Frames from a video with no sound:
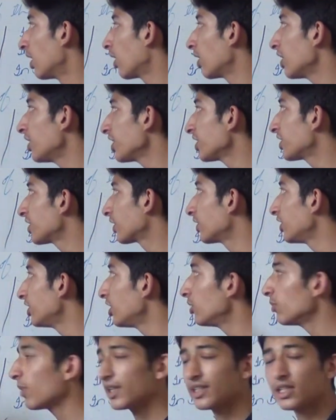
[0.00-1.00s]
It is
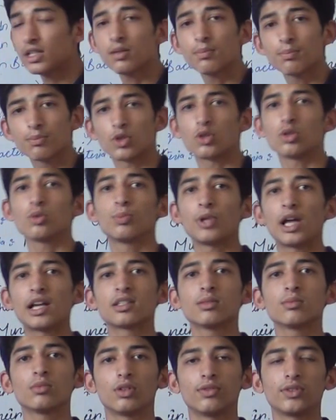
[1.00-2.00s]
secreted by the
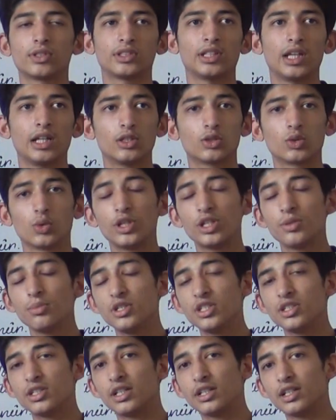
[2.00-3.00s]
protoplasm of a cell. So it
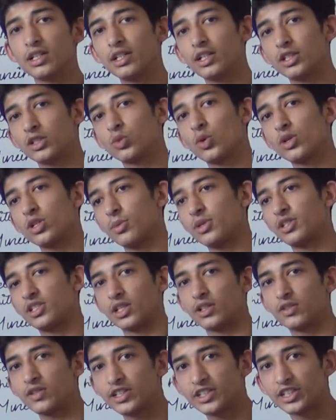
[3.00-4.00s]
means that it is going to be
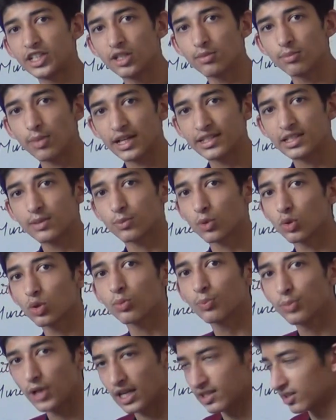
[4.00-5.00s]
secreted by the
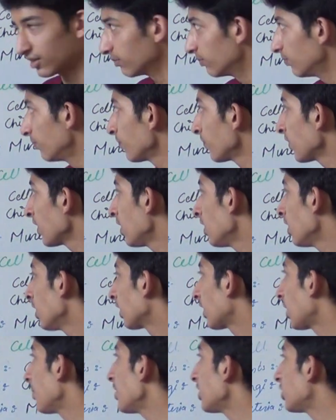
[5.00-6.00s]
protoplasm.
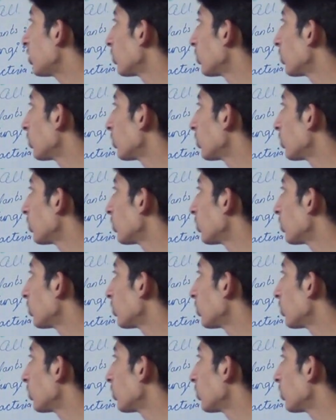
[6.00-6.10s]
Coming